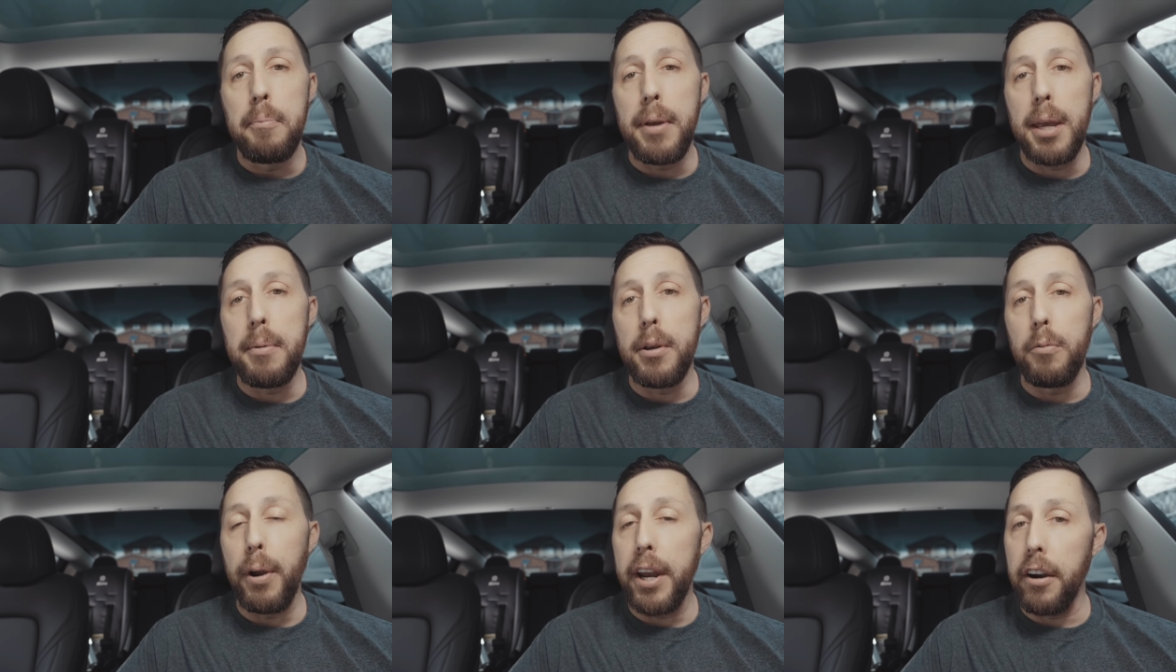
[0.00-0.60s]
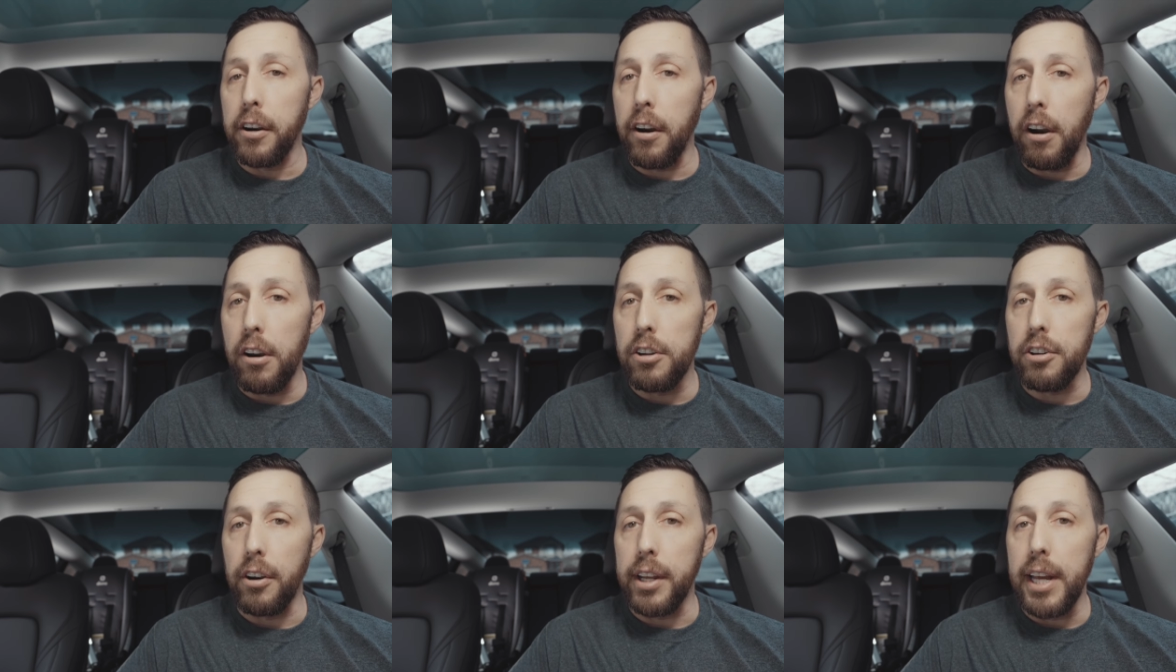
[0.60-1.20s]
Maybe radar
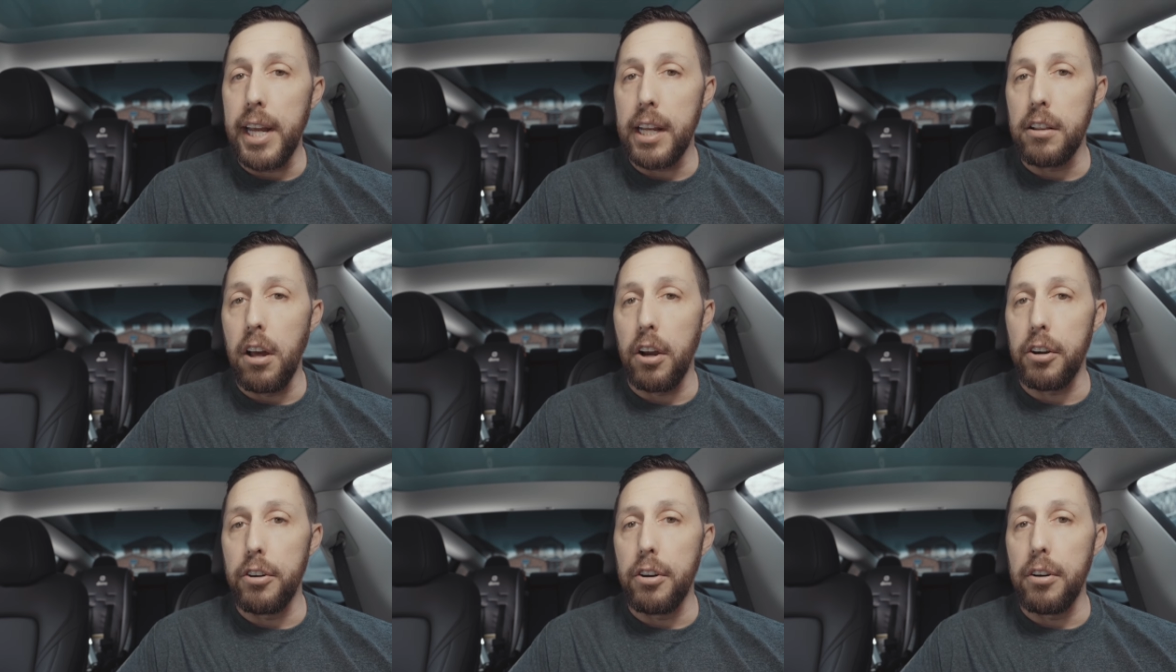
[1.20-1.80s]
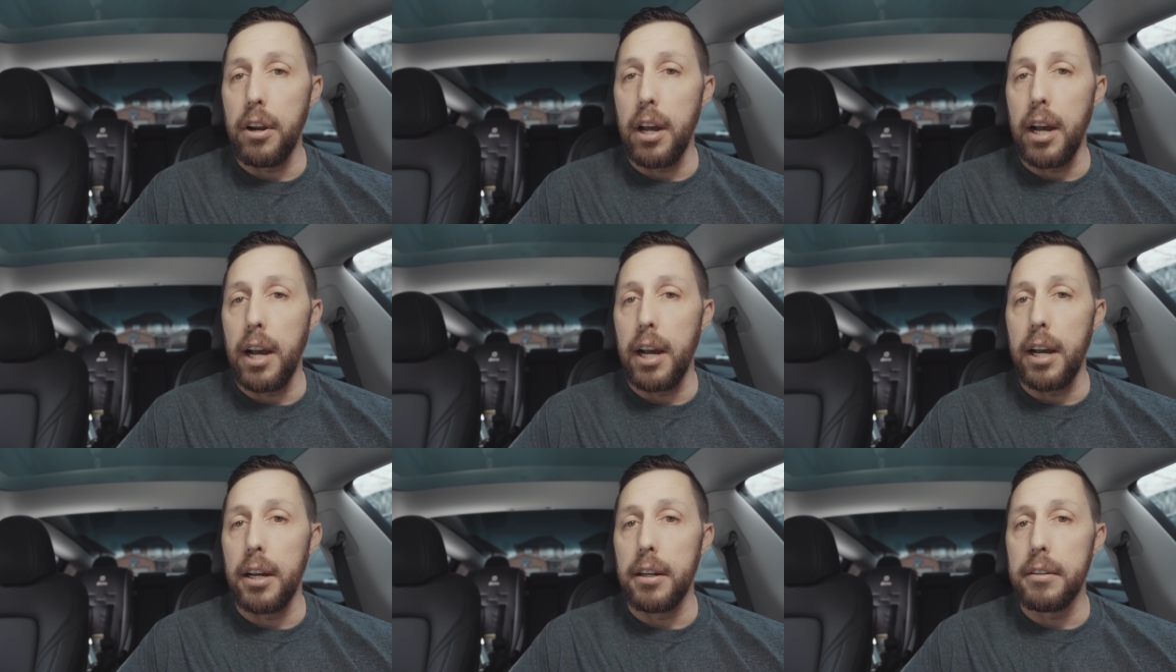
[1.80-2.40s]
cars are getting
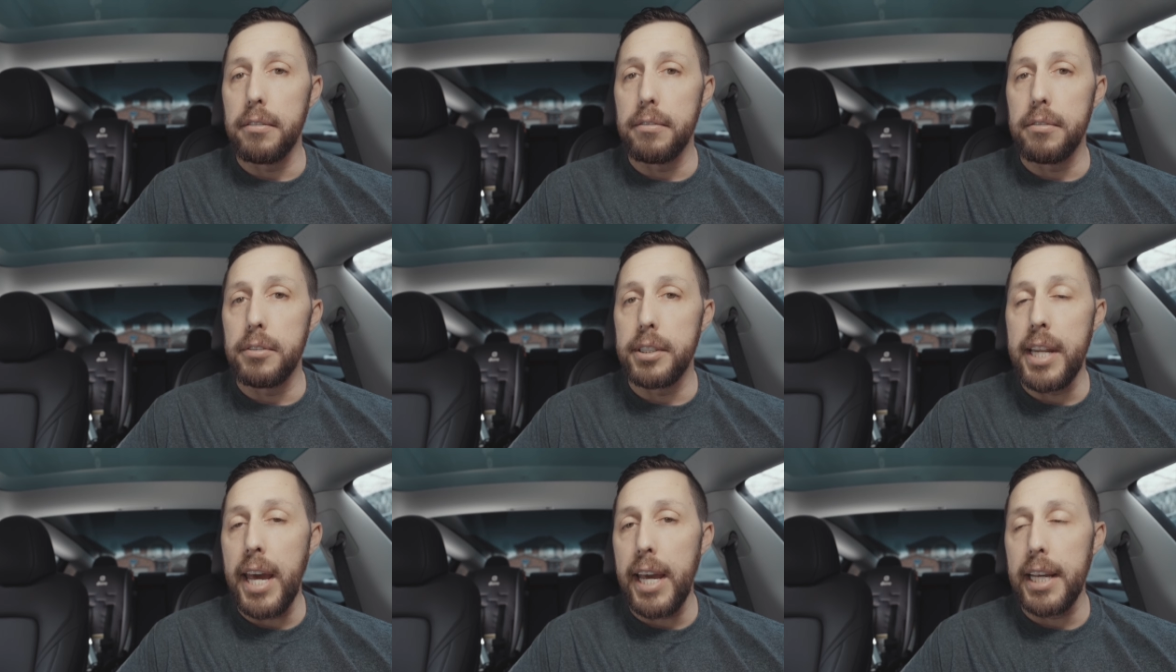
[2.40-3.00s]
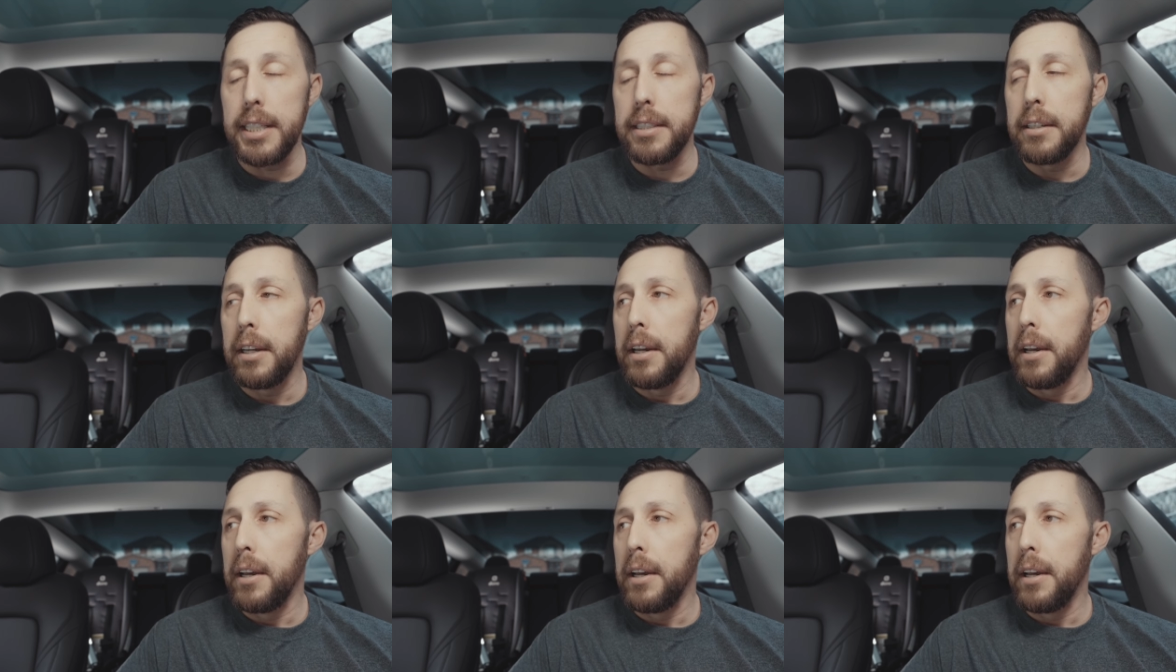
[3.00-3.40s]
longer nags.